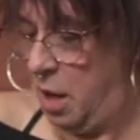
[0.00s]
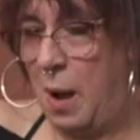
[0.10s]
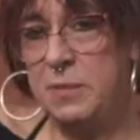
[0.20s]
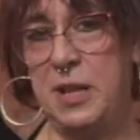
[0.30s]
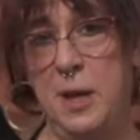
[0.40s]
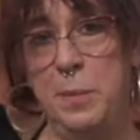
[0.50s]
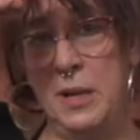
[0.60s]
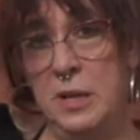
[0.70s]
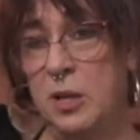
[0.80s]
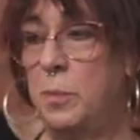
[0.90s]
I'm damping
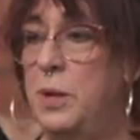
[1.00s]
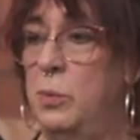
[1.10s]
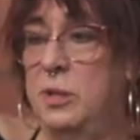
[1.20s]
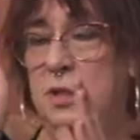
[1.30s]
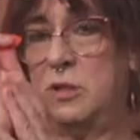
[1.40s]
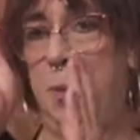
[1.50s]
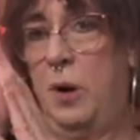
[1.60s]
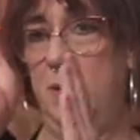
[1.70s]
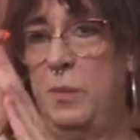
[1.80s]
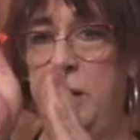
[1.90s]
a little bit with this
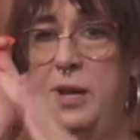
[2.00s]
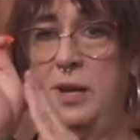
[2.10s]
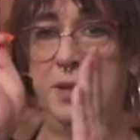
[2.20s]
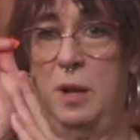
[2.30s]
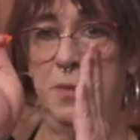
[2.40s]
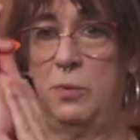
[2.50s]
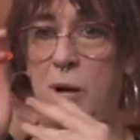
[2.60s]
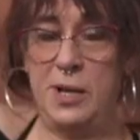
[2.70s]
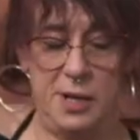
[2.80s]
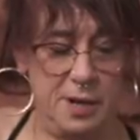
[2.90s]
part of my hand, on the
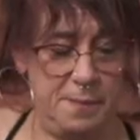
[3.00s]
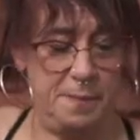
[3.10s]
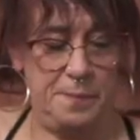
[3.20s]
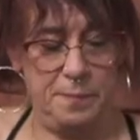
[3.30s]
right hand.